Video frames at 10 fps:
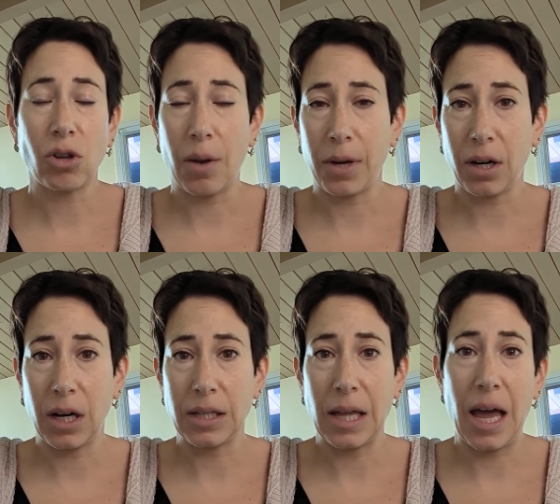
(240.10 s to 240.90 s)

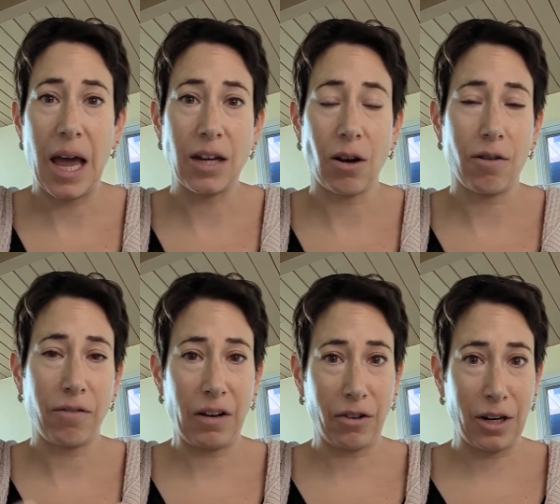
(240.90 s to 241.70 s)
strawberries, and our
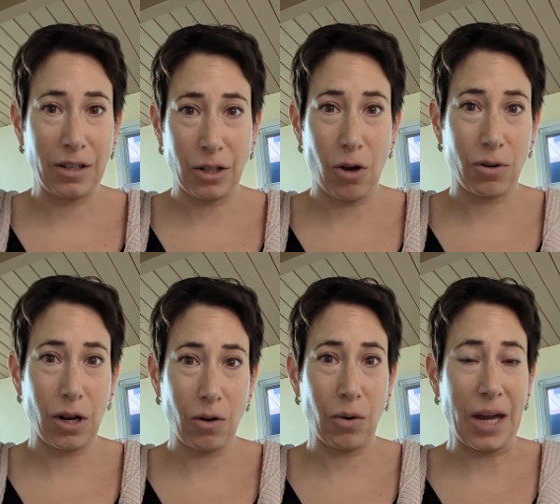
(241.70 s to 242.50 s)
favorite
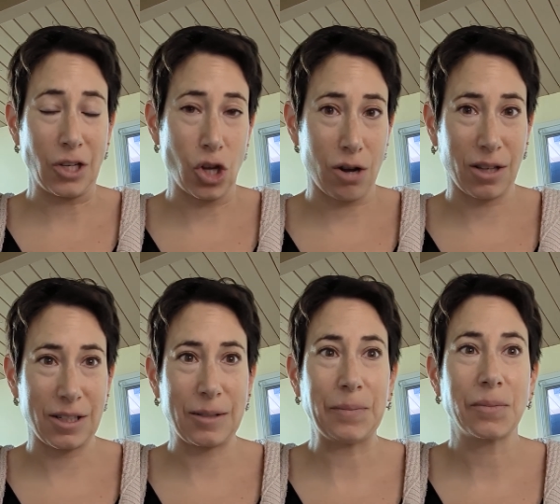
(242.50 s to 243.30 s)
cocoa and
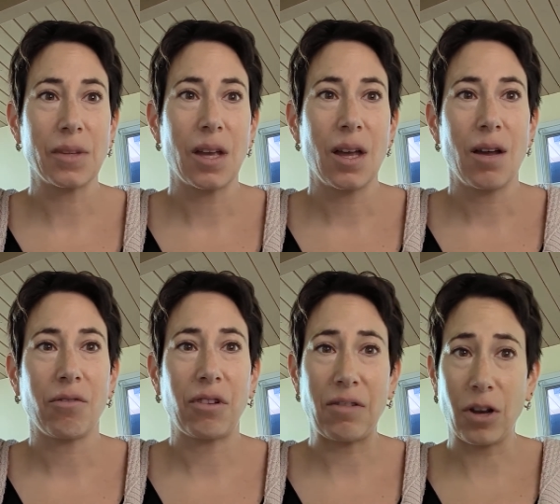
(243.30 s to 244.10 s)
chocolate.
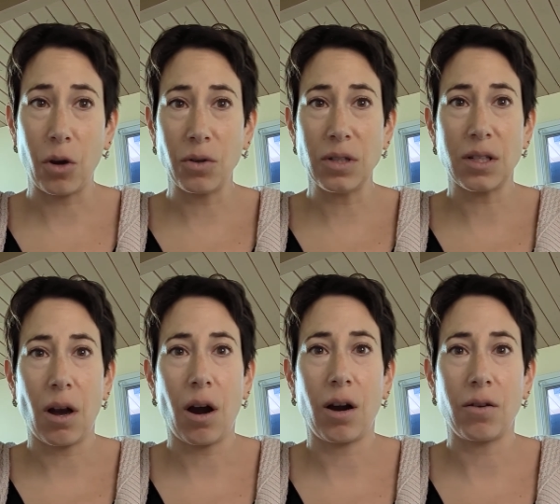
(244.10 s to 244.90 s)
Flavones
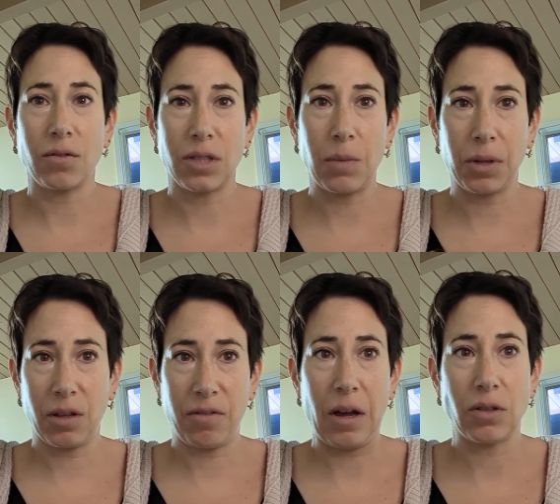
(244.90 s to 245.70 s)
are
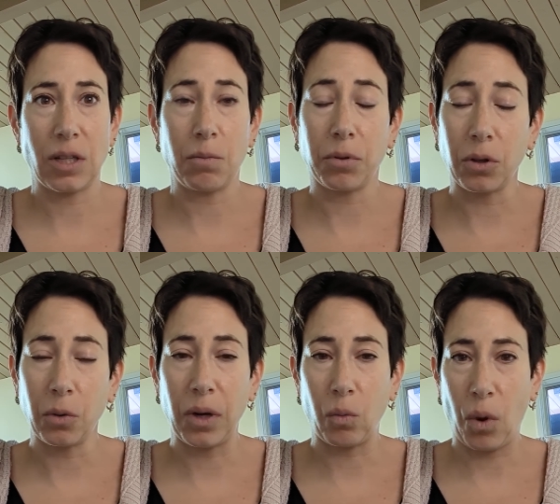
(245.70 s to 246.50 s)
typically found in
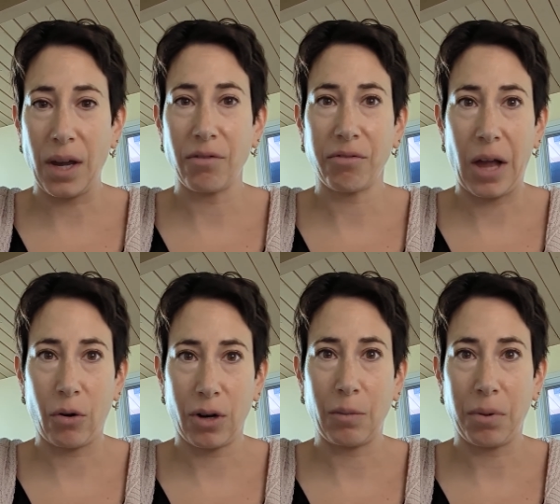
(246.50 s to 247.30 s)
blue and white
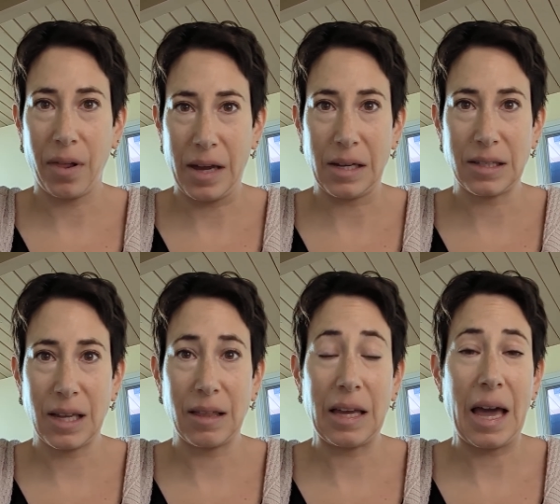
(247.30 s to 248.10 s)
flowering plants,
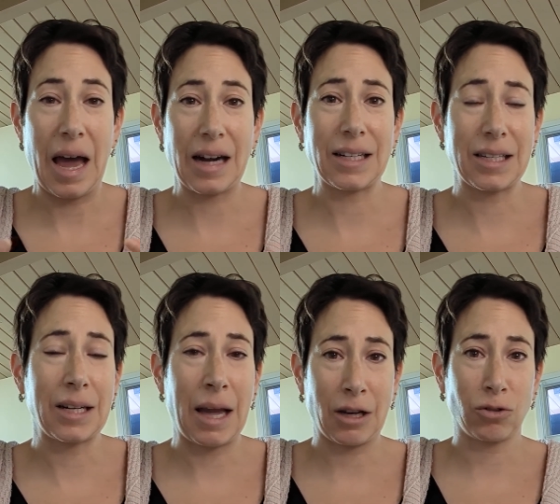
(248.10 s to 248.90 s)
and they act as a
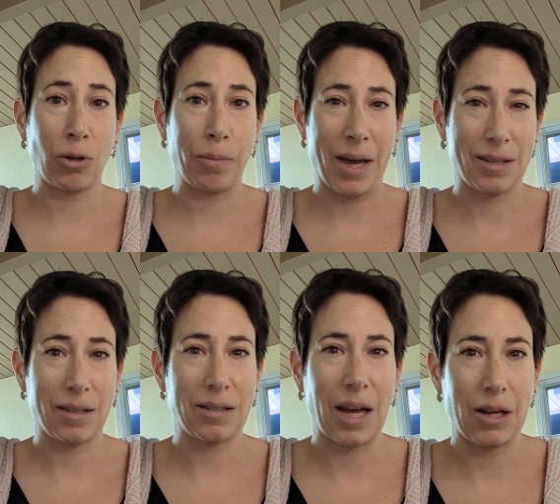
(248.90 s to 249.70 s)
natural
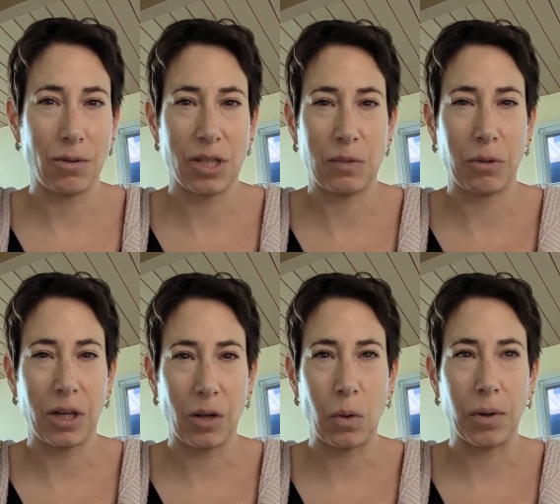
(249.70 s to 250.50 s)
pesticide, which is
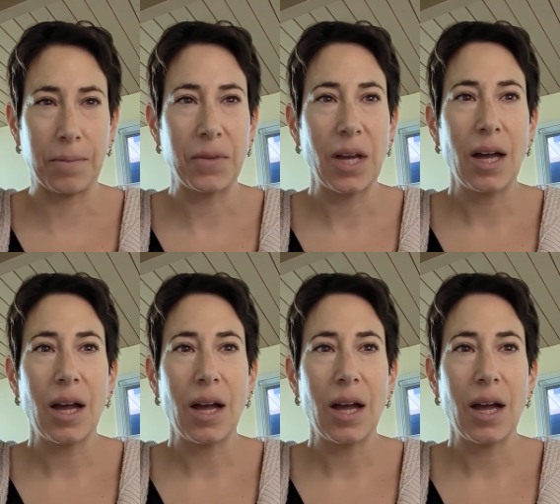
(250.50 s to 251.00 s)
pretty cool.